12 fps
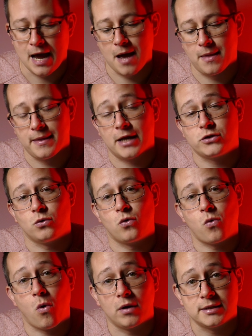And then the actual
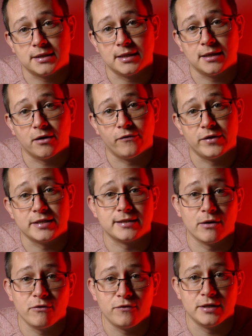quality of the
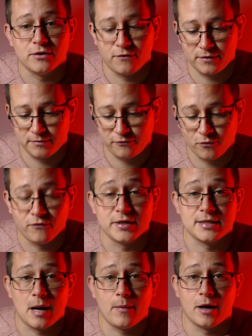selfies on the front face
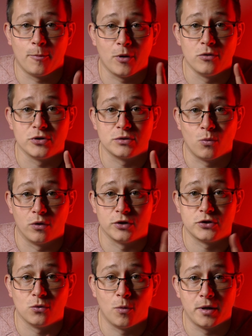camera, and I'll post 1 or
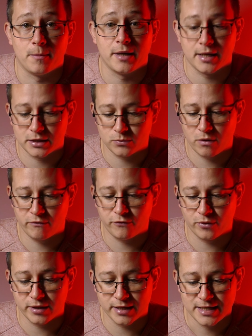2 up in a minute as well
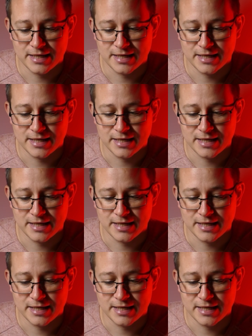for you,